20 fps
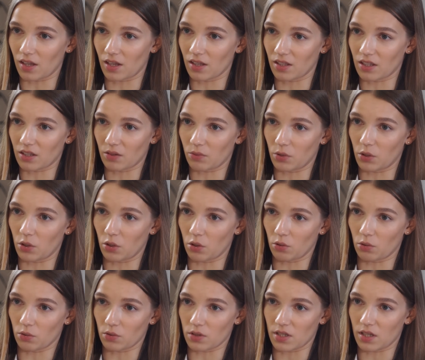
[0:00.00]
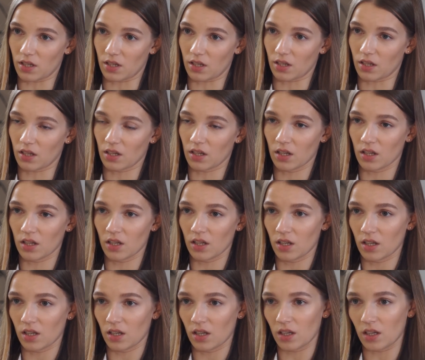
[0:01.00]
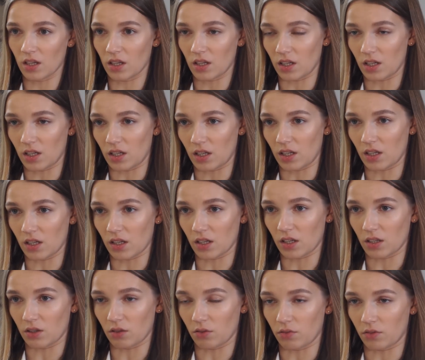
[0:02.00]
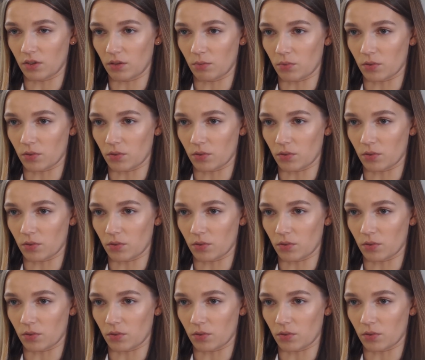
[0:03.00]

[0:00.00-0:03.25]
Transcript: thing? Like, when you're holding... A head of the